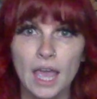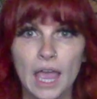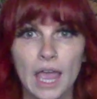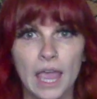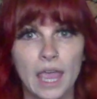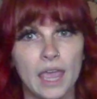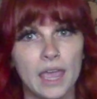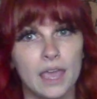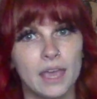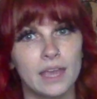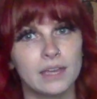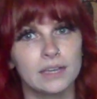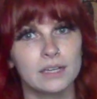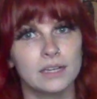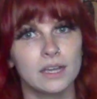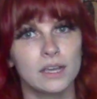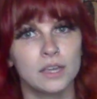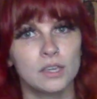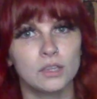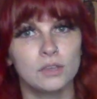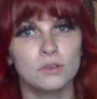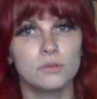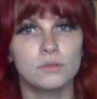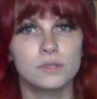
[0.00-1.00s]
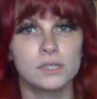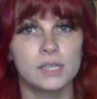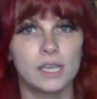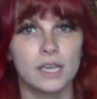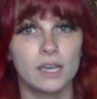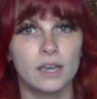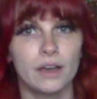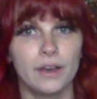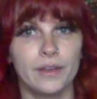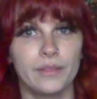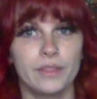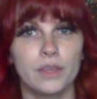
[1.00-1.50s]
and use
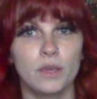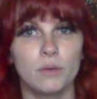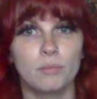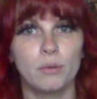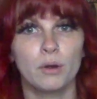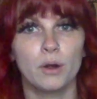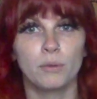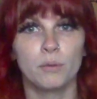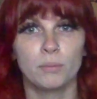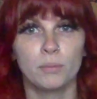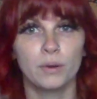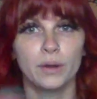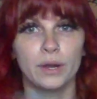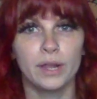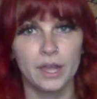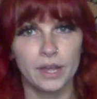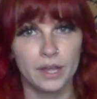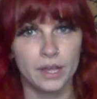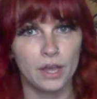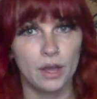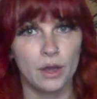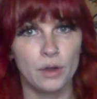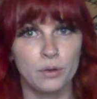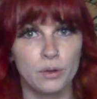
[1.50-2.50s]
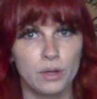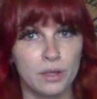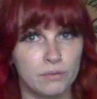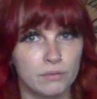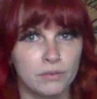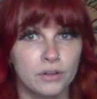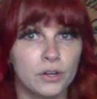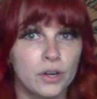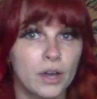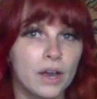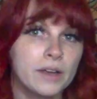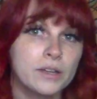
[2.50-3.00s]
it on the appropriate coat
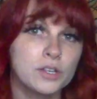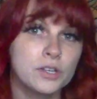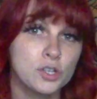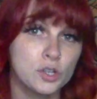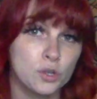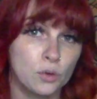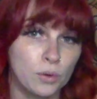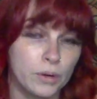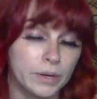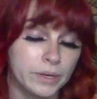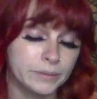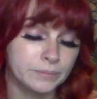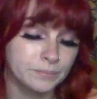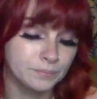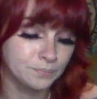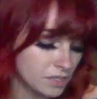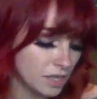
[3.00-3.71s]
if you're not sure.